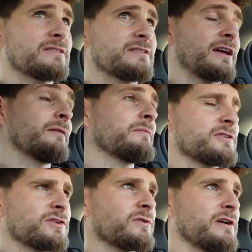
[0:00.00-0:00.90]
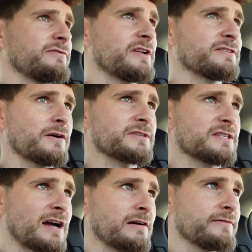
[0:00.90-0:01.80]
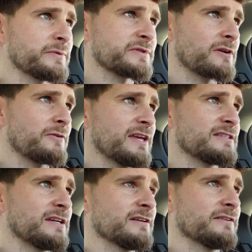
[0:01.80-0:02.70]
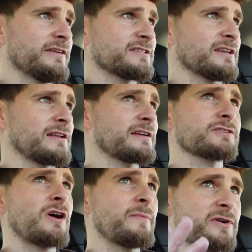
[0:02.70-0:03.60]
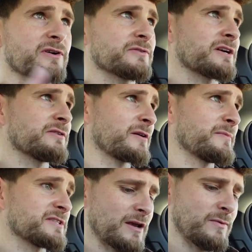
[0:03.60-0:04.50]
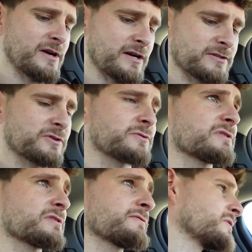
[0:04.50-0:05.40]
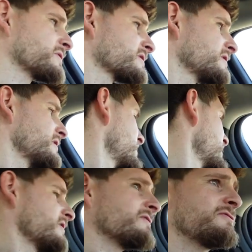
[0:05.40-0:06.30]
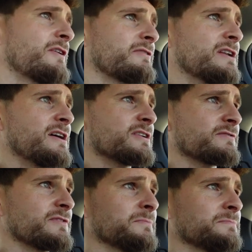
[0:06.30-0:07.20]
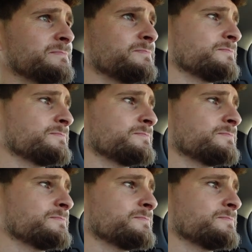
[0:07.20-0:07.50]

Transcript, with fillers: like, I told our friends that I was in town if they wanted to go and get dinner, and they said, like, scrap your hotel, come and stay with us, which was, of course, very nice of them.